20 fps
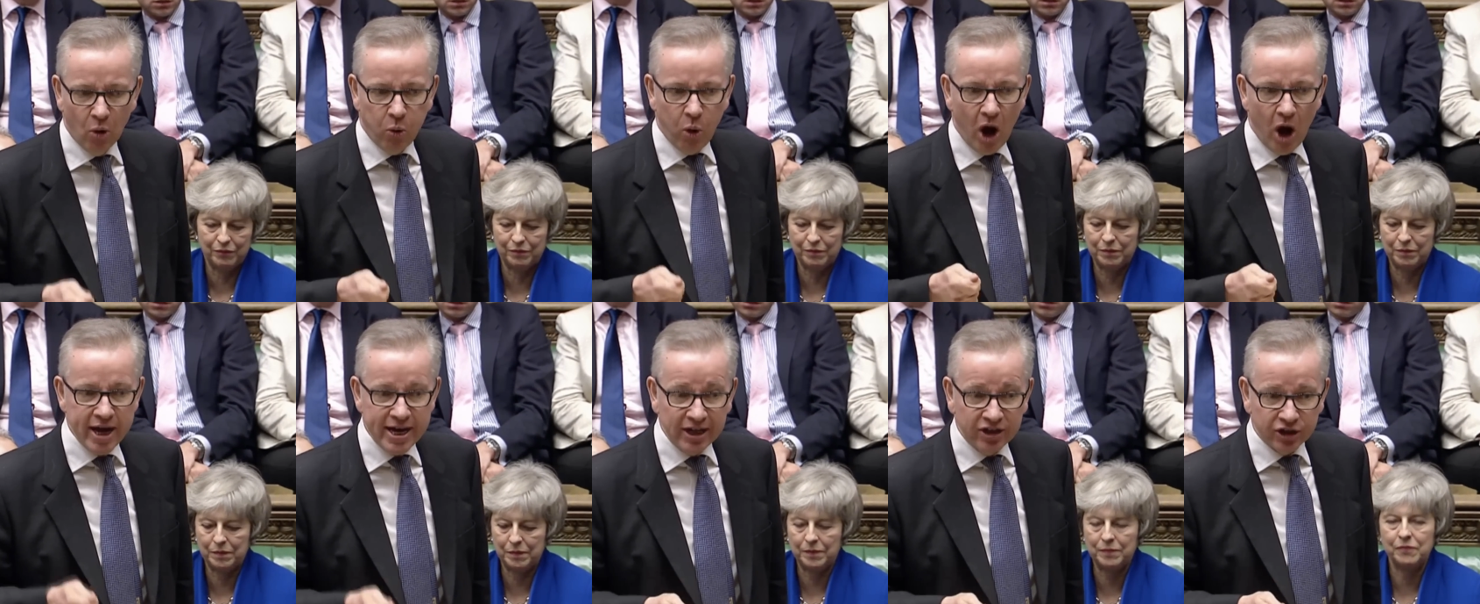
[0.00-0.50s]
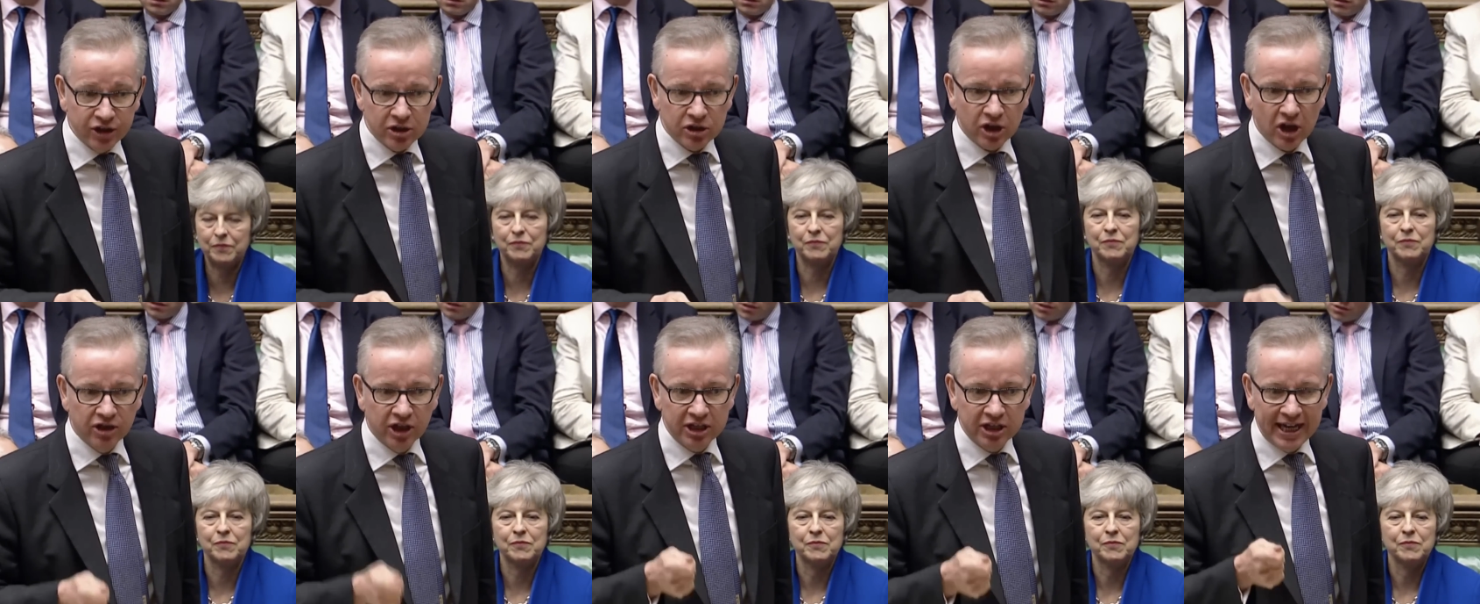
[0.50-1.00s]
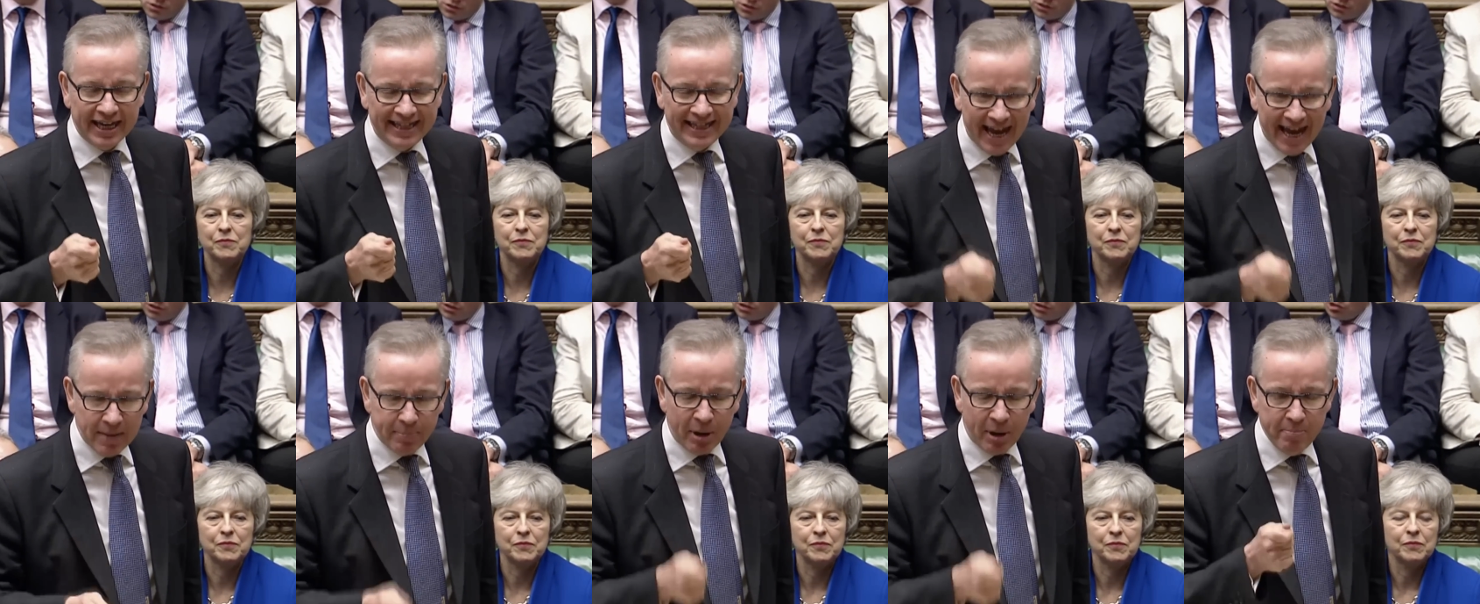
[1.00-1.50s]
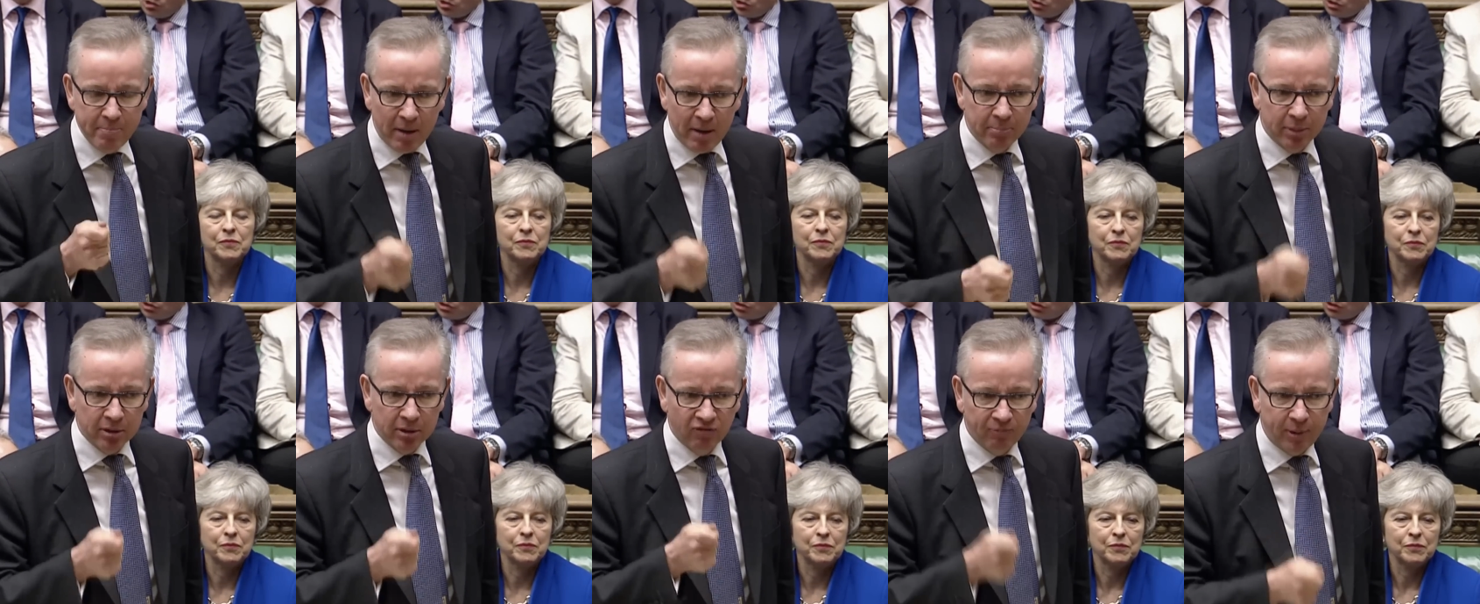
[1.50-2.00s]
Speaker 1: Why is it that a Labour
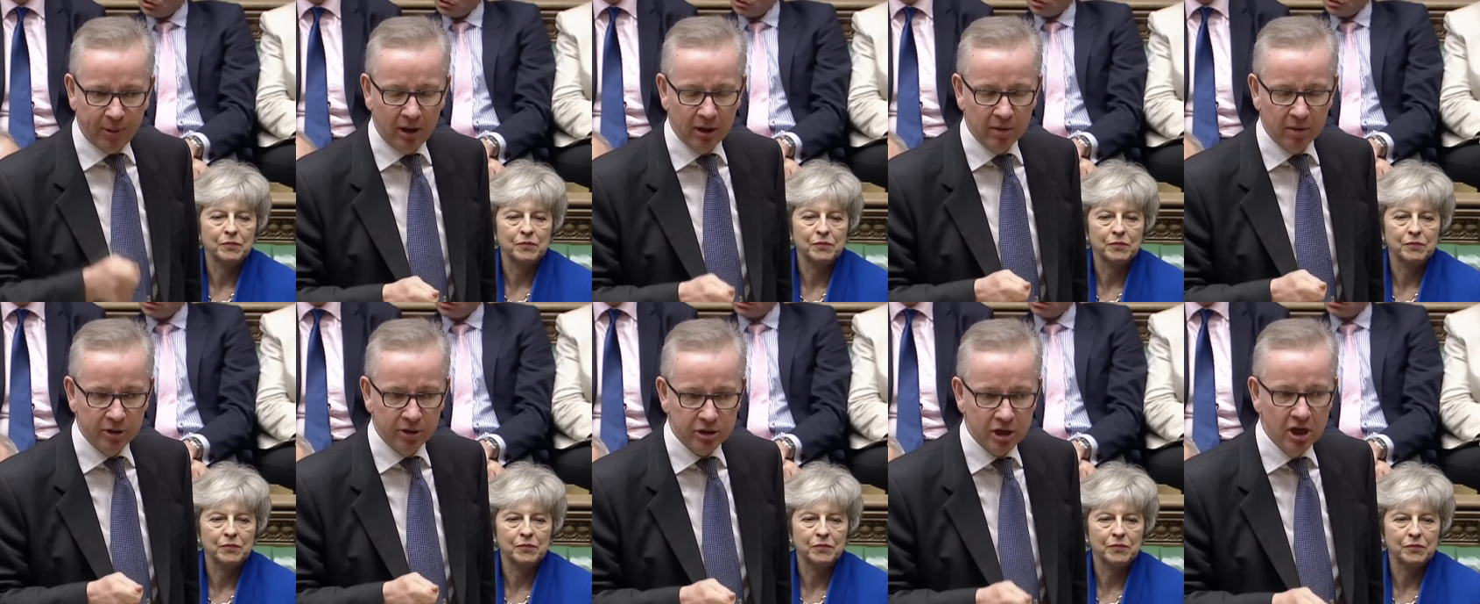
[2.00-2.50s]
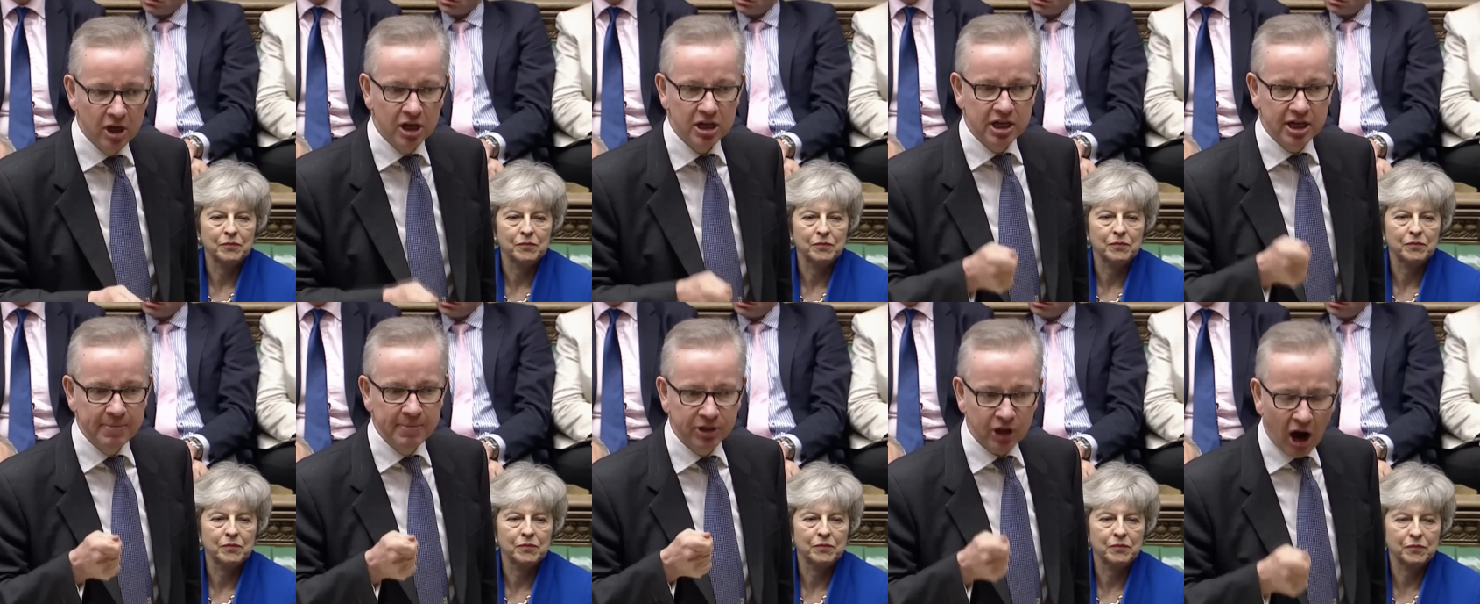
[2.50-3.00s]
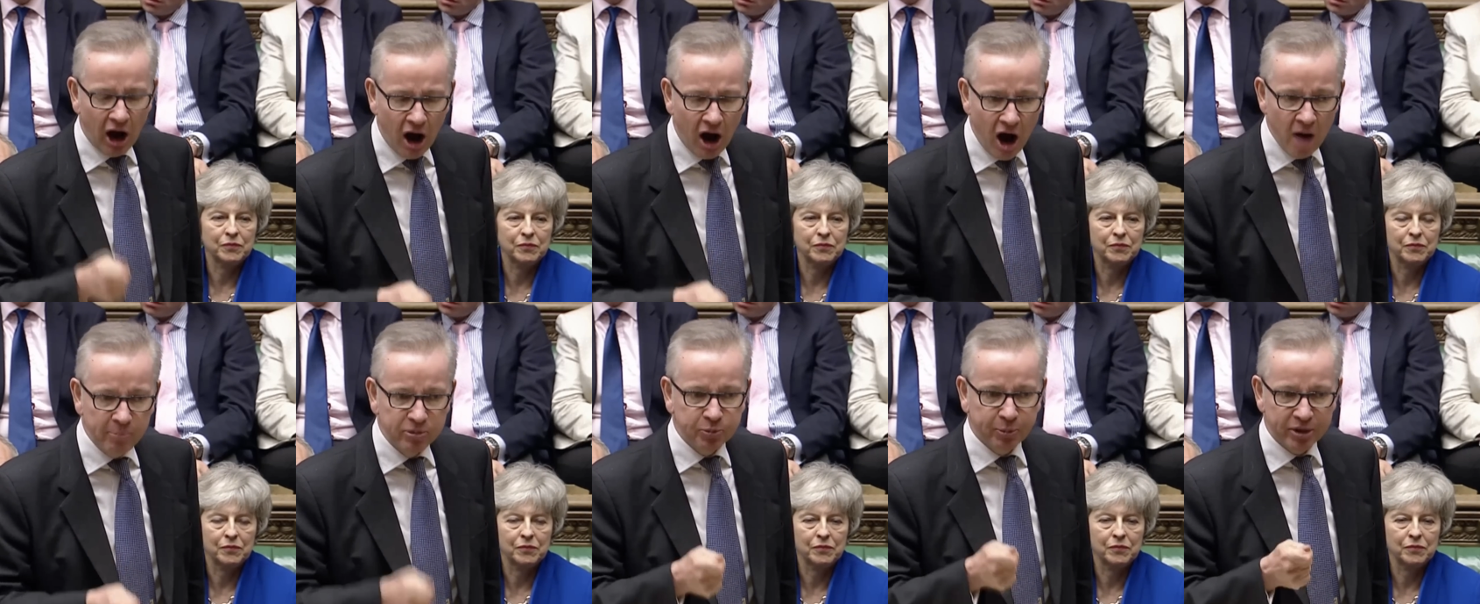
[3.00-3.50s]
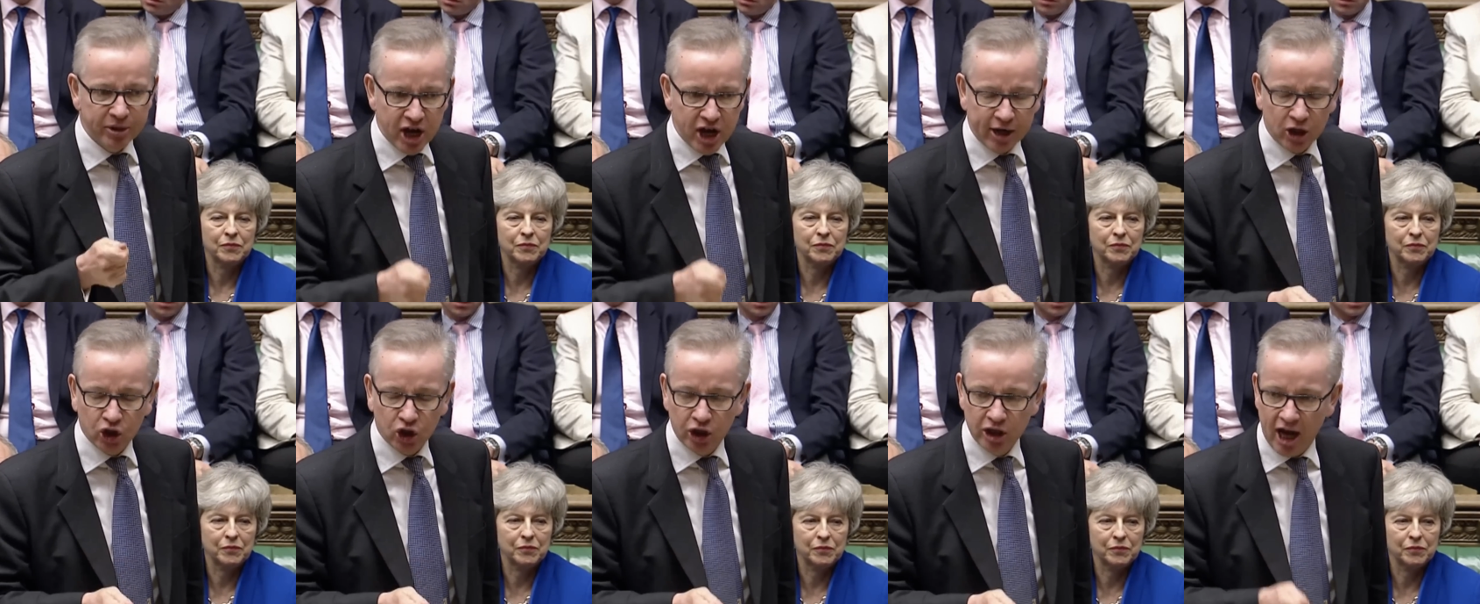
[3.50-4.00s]
Member of Parliament needs armed
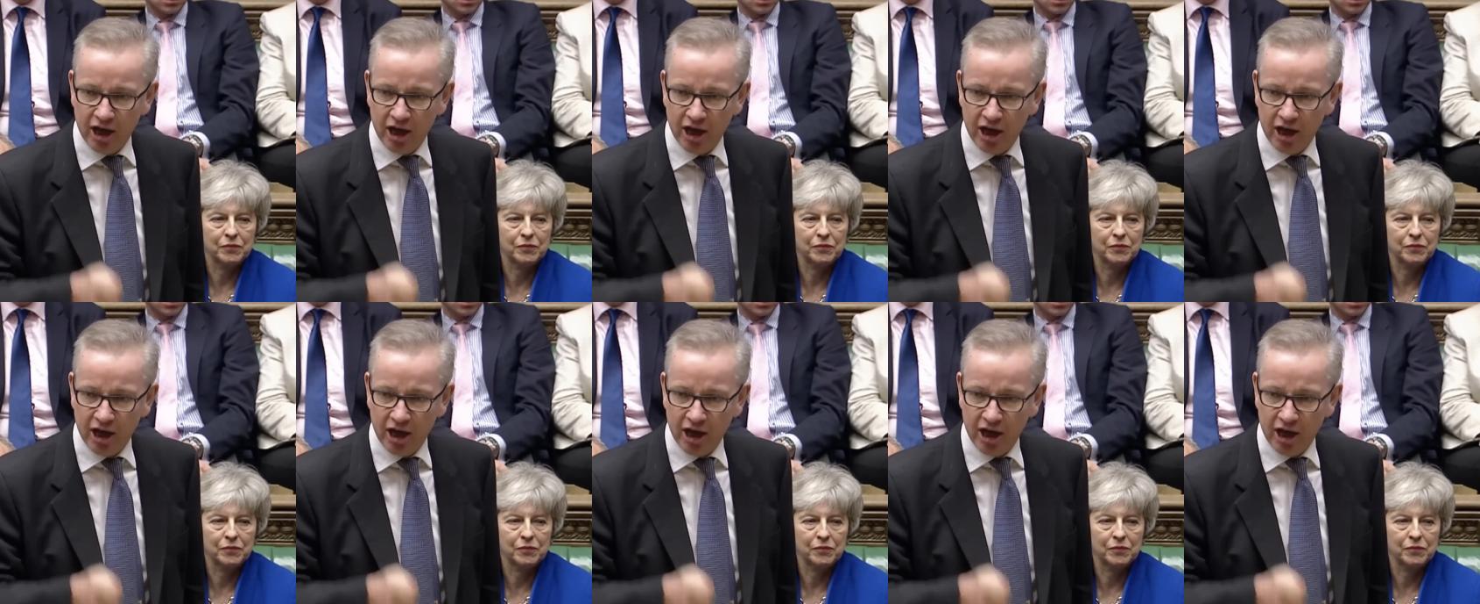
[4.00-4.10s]
protection